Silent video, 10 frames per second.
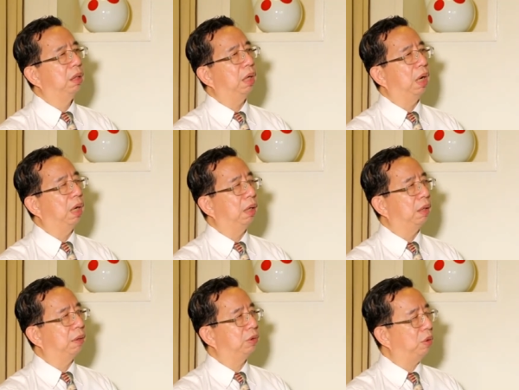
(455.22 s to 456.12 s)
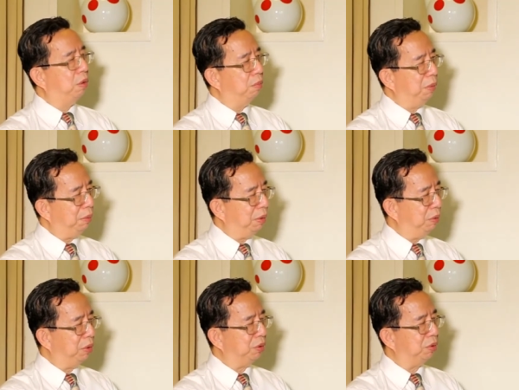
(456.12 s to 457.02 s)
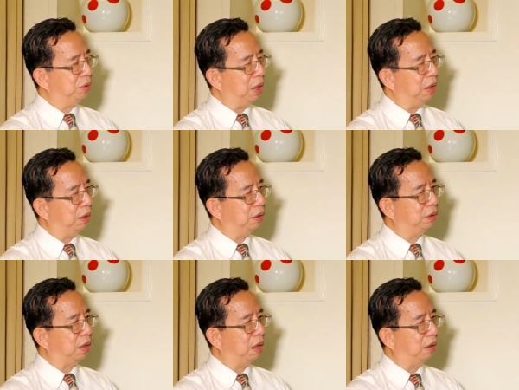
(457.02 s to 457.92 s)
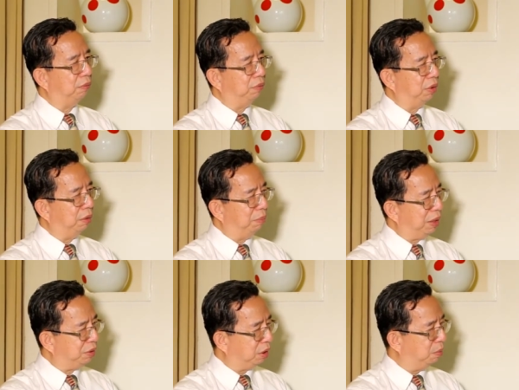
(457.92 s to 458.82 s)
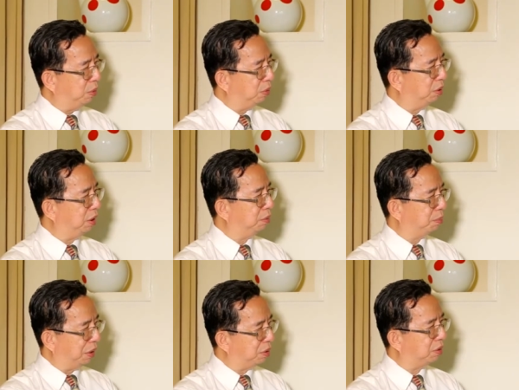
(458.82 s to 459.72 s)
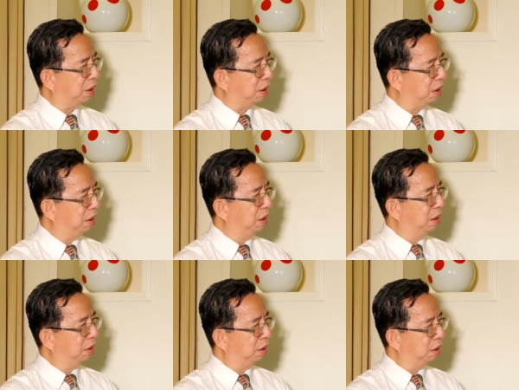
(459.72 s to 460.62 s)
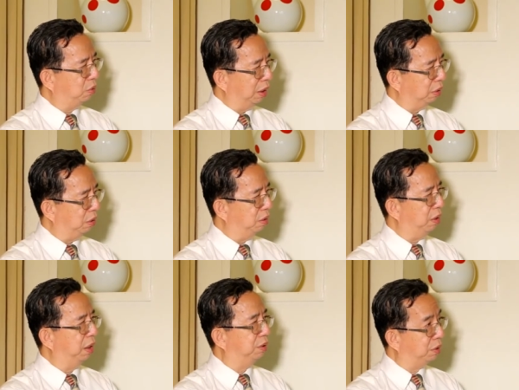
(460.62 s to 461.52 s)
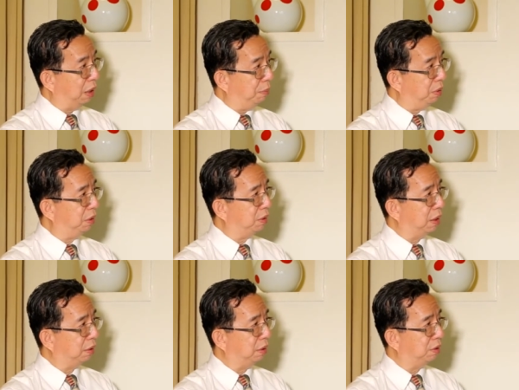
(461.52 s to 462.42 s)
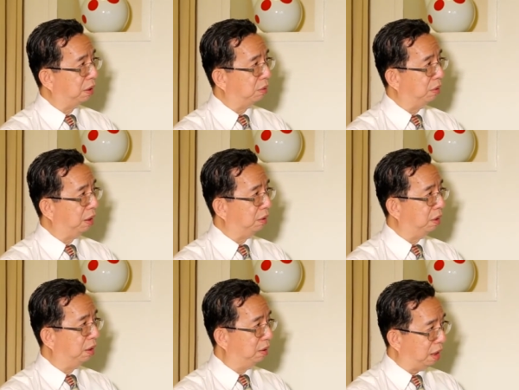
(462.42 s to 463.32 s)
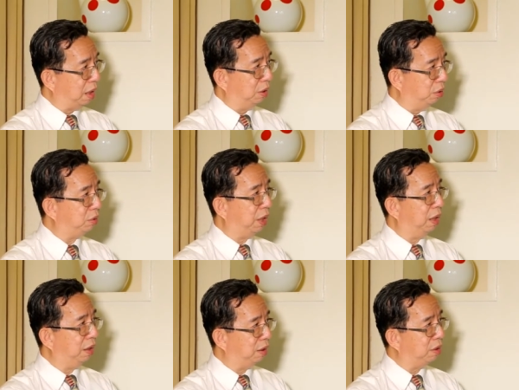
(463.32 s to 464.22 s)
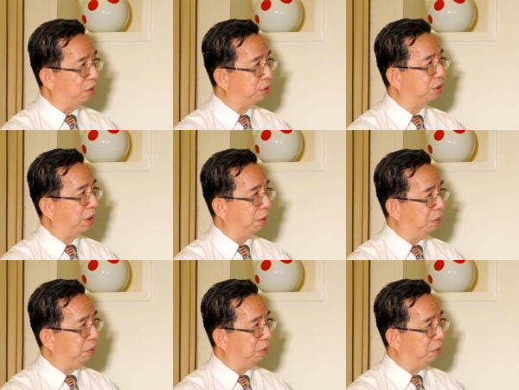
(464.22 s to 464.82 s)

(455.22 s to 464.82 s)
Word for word: uh, so maybe what you're saying is uh, for the basic commodities, prices are quite low and stable. Is that is that correct? Is, are you saying it's also stable?